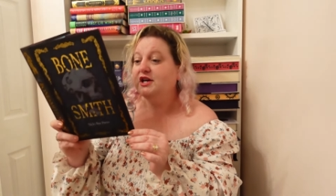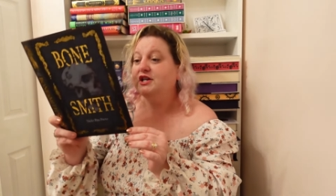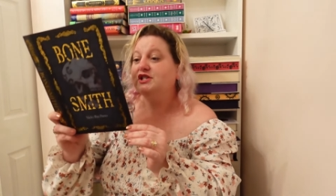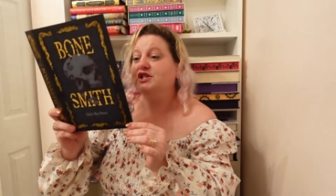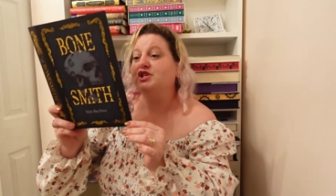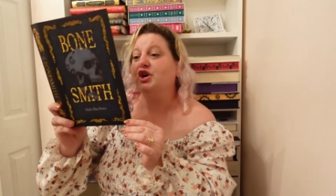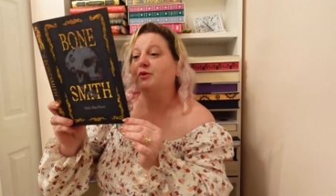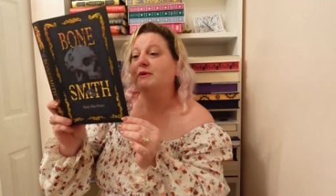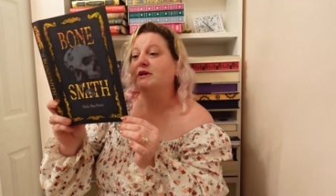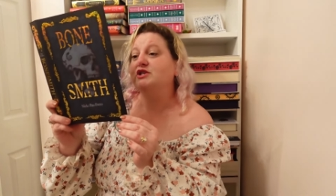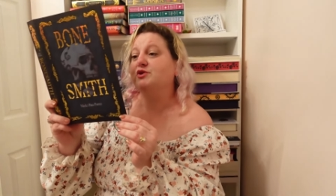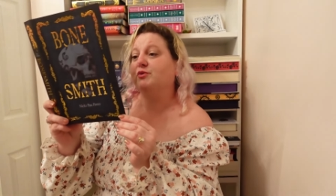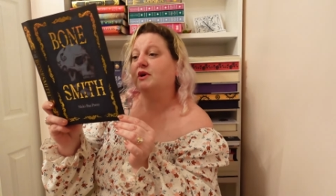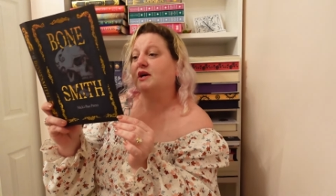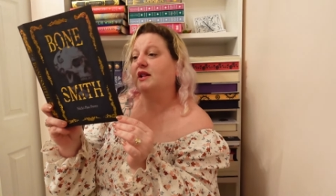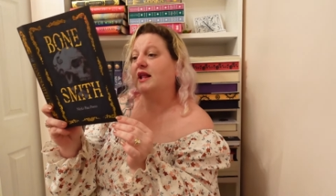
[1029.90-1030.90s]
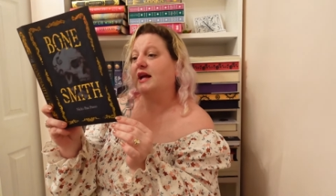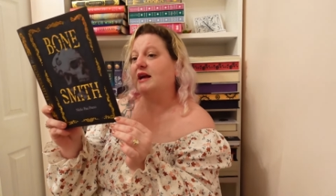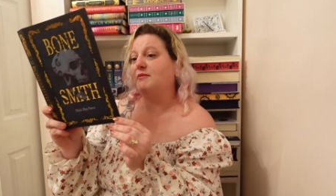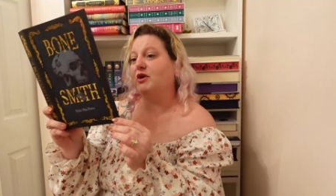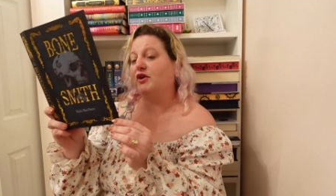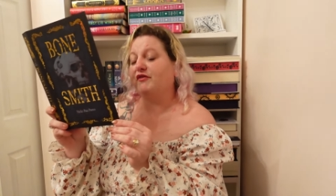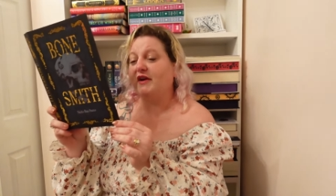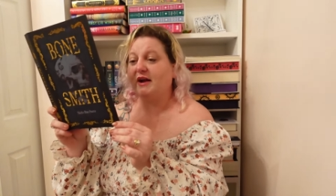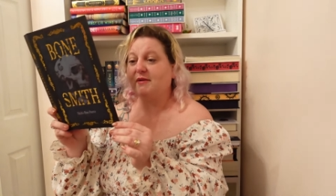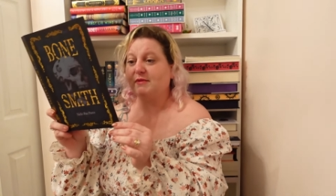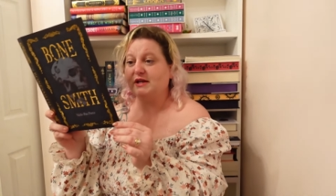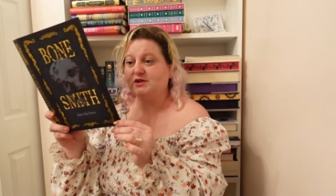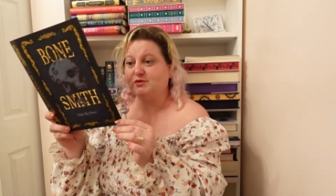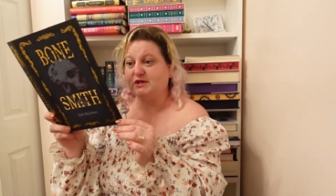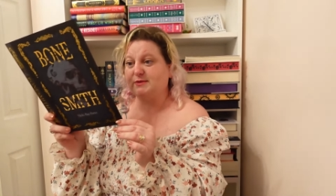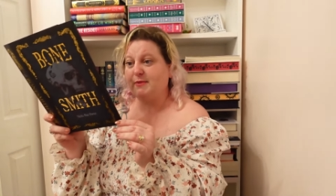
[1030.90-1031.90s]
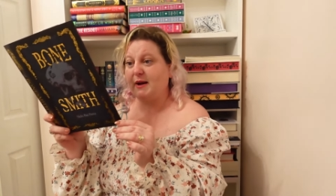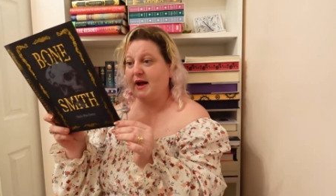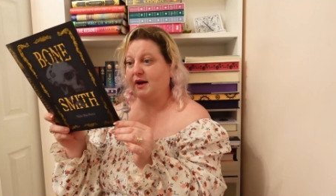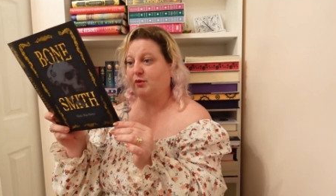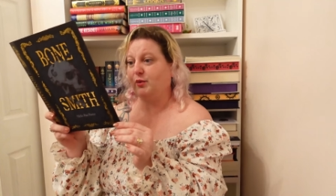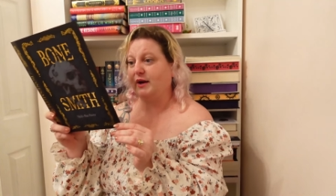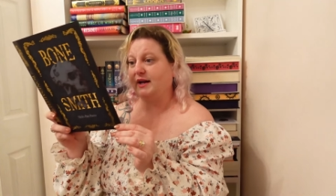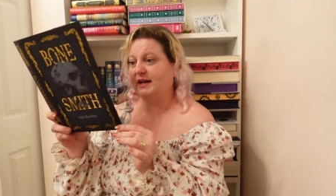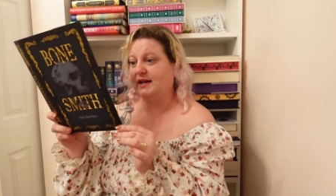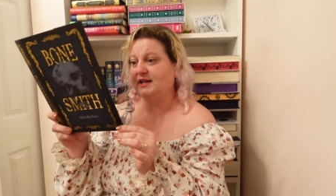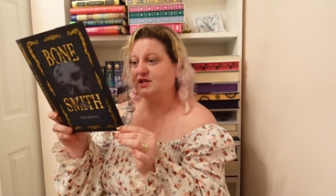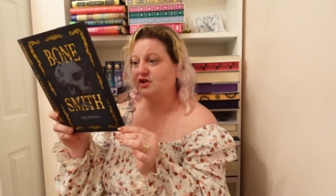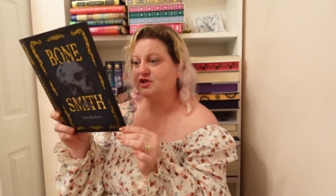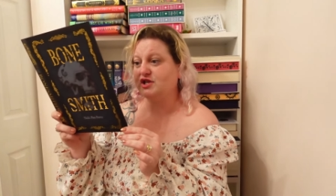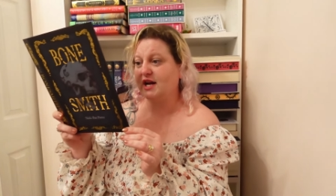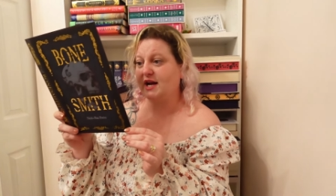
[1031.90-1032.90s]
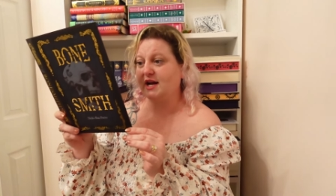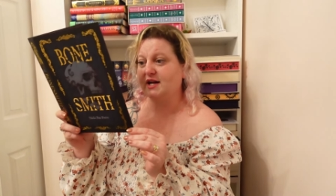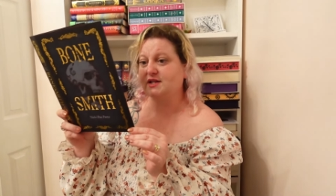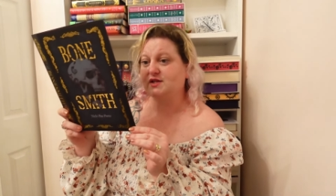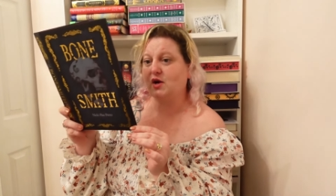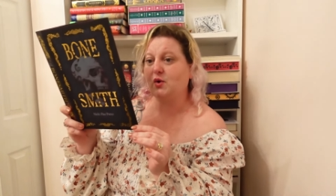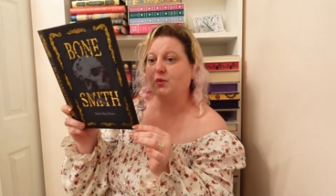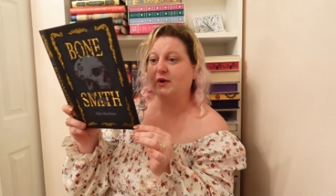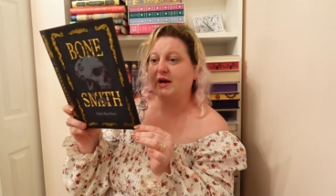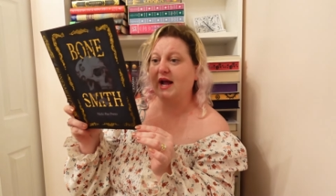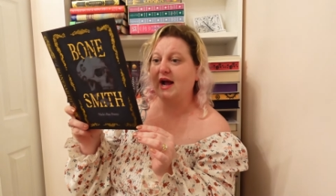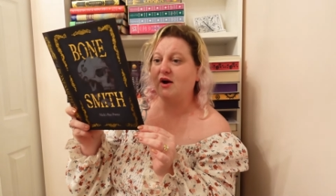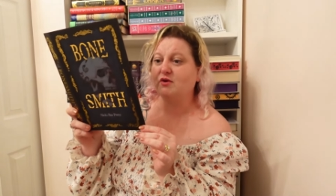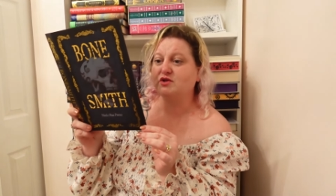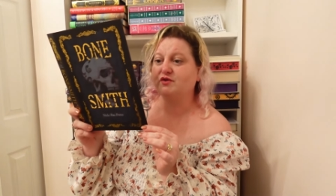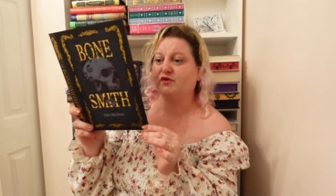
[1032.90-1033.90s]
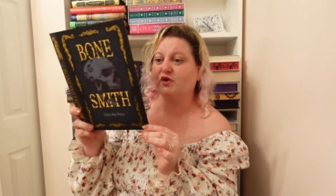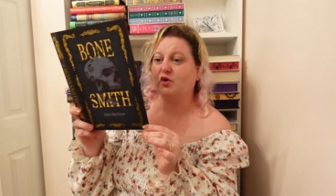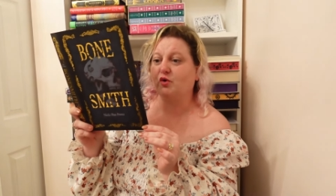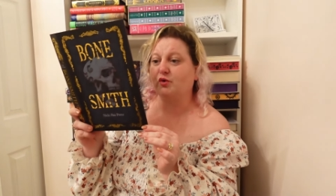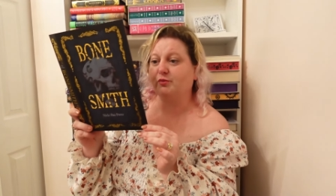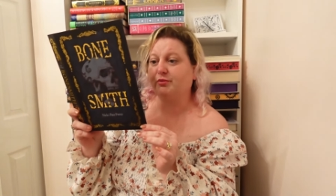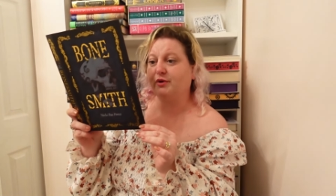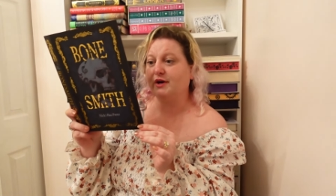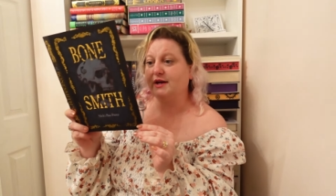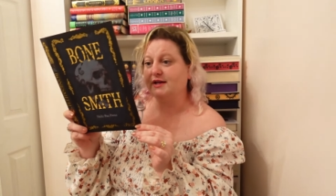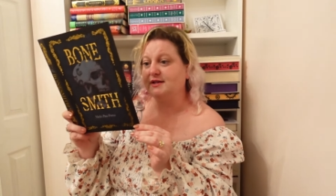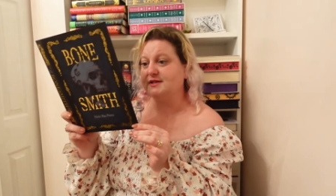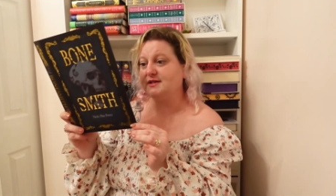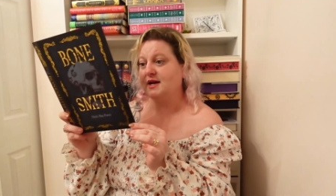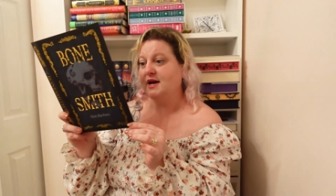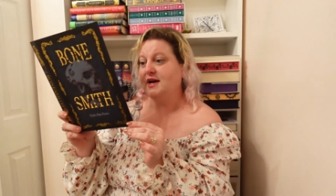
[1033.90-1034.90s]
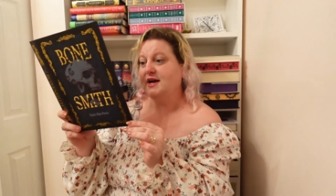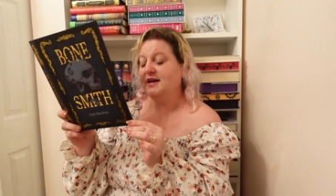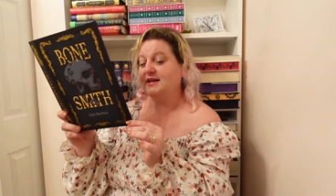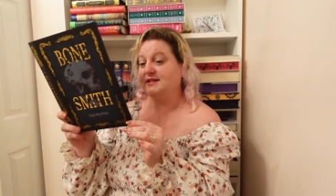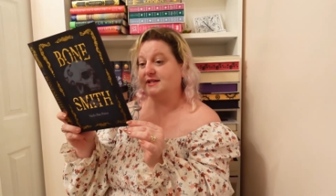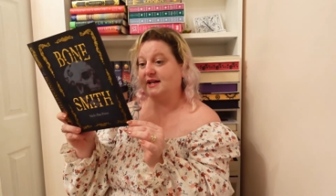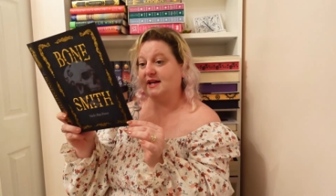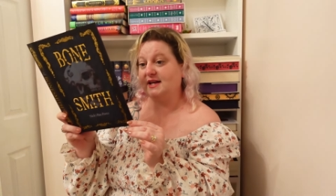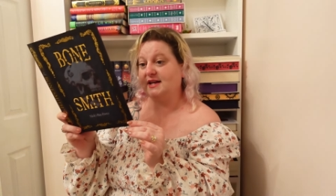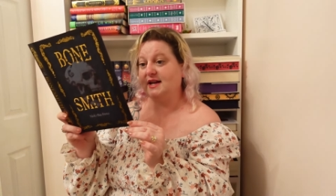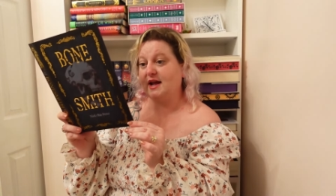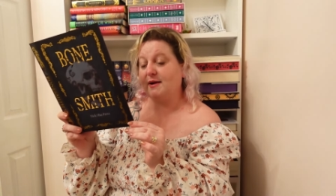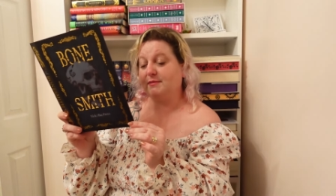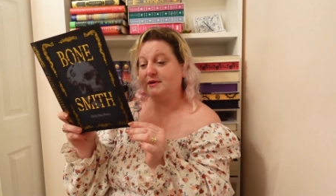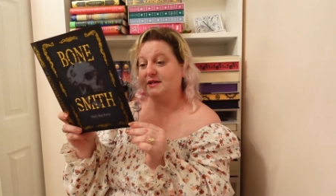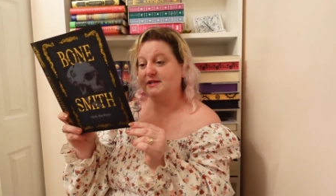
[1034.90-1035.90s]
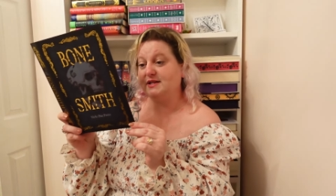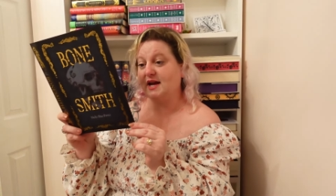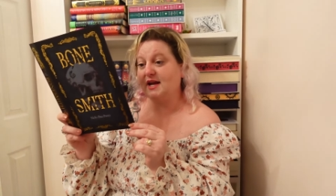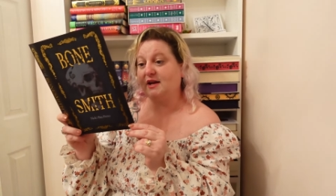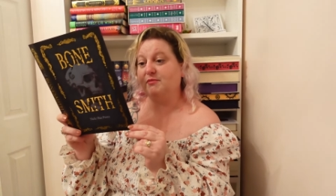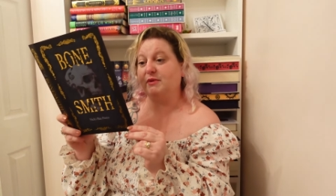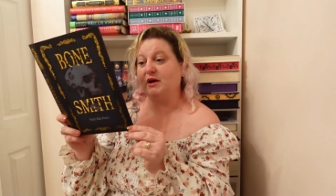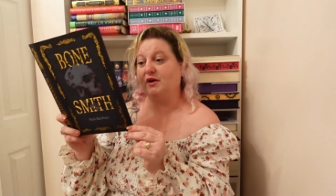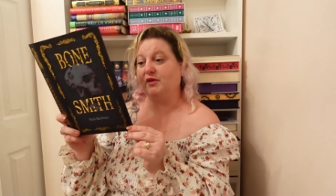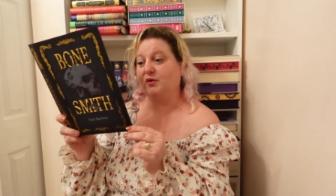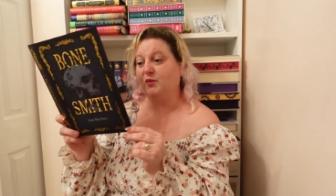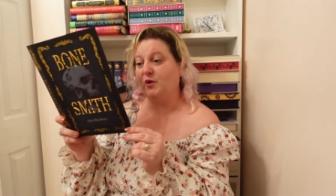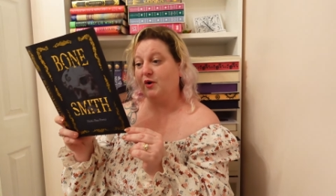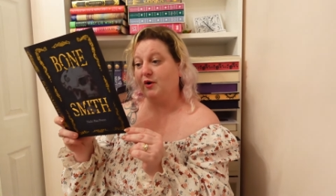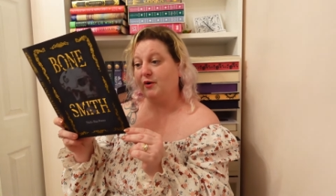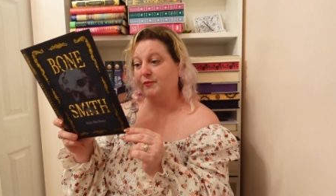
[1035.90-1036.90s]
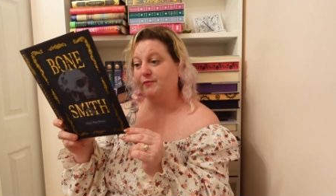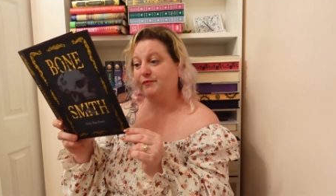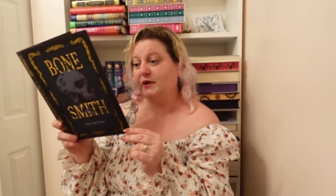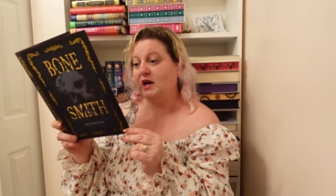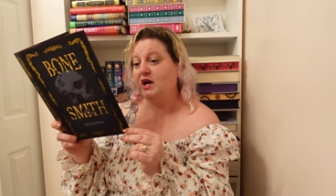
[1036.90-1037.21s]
Determined to reclaim her family's respect, Wren gets her chance when a House of Gold prince is kidnapped and taken beyond the wall.